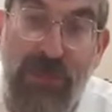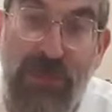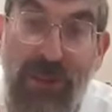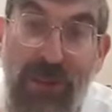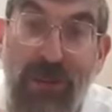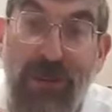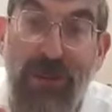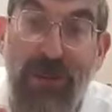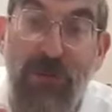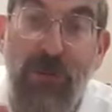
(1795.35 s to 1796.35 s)
the
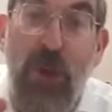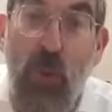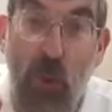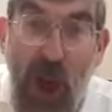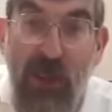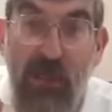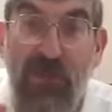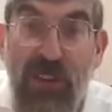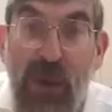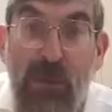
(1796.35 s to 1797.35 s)

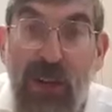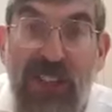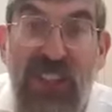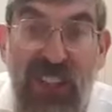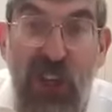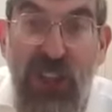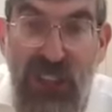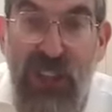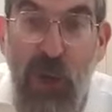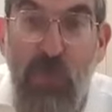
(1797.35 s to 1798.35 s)
requirement for Namarasa
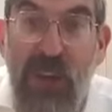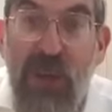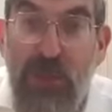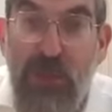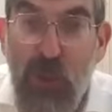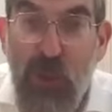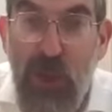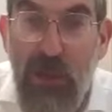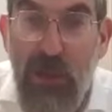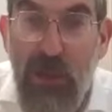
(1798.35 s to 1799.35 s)
is her being a basula.